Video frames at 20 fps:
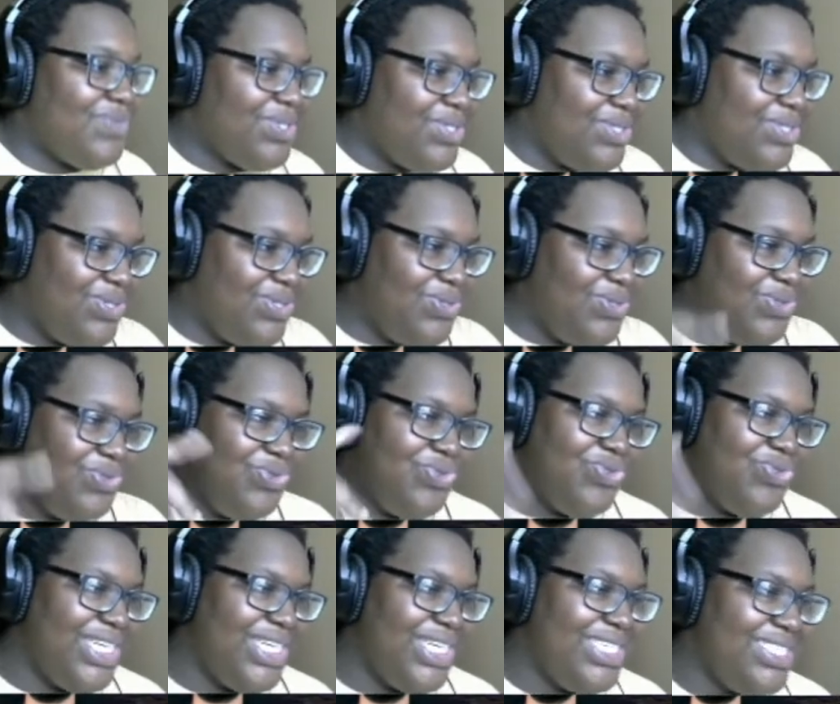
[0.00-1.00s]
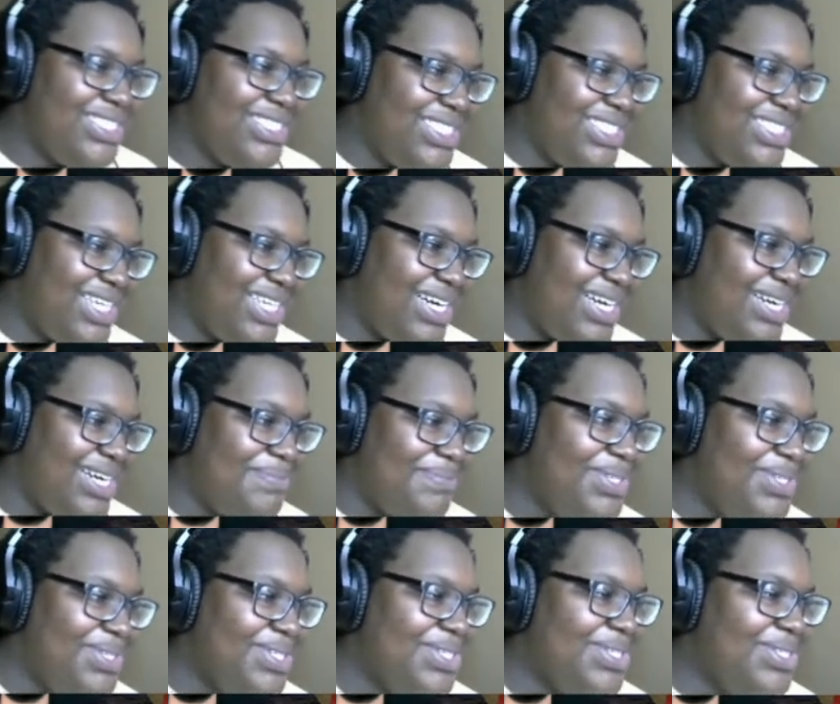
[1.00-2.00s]
So, great job
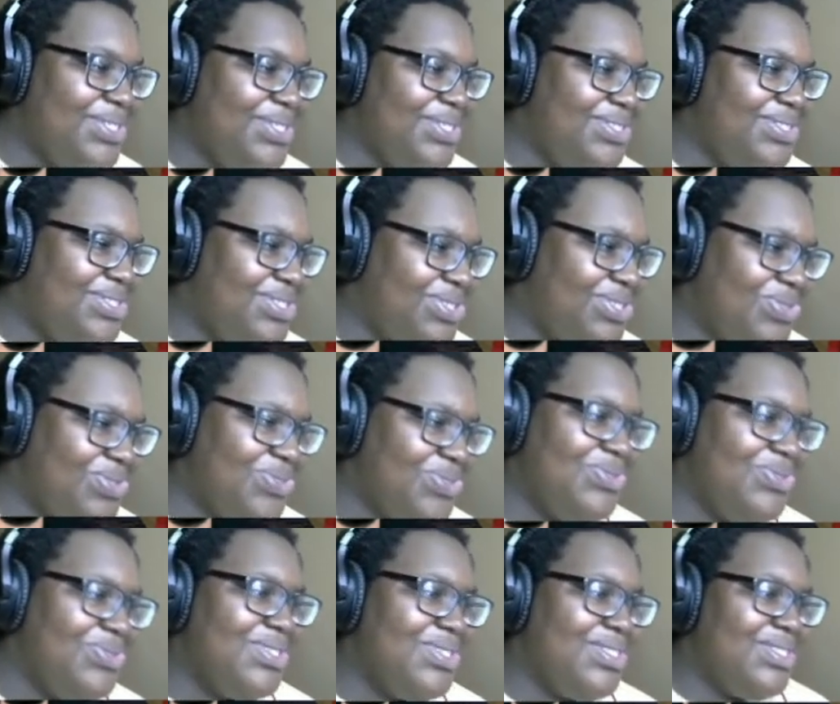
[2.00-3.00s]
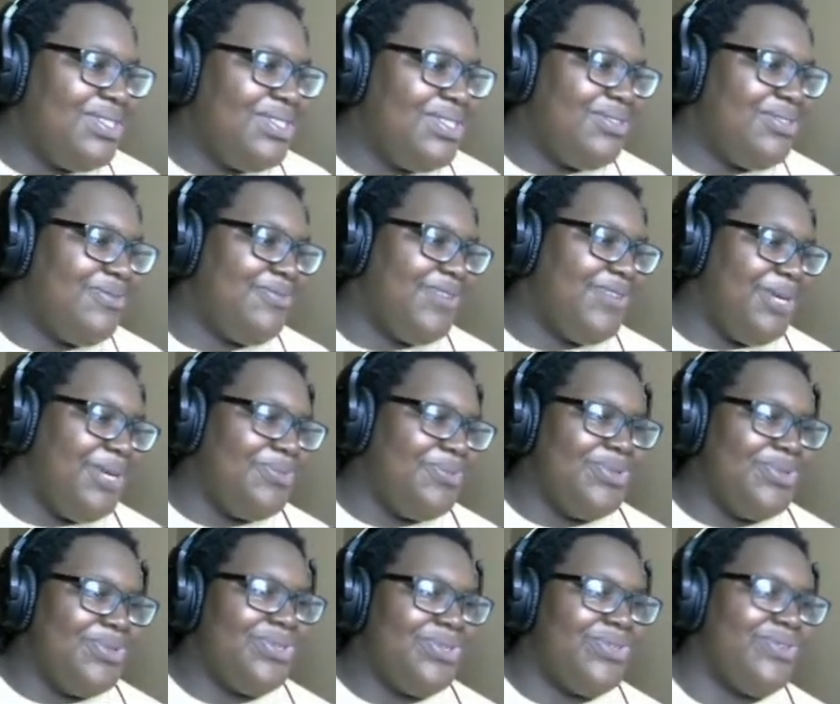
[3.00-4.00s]
to
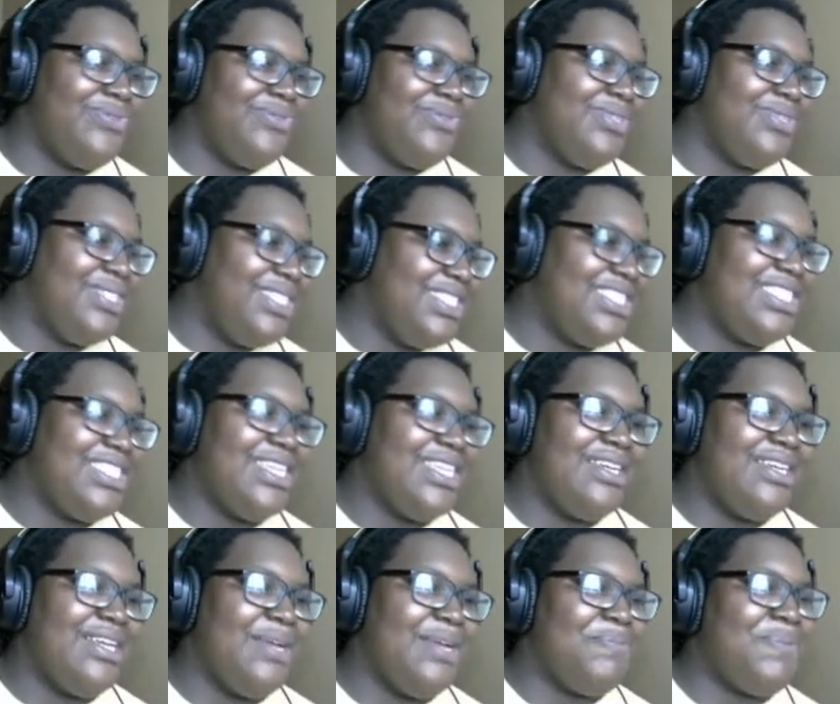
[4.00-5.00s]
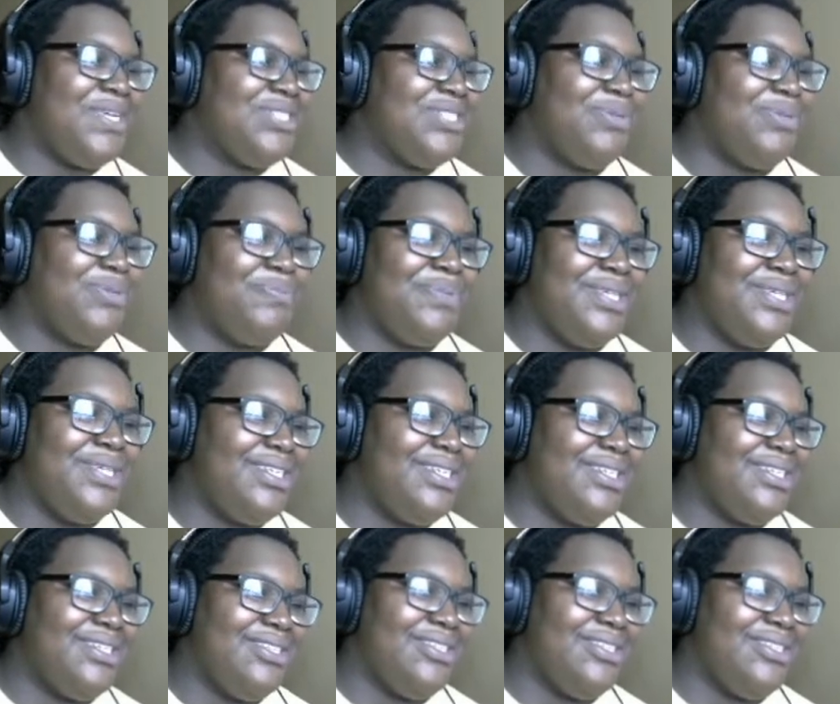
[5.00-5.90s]
Fabvl, DizzyEight, and Peso Pete.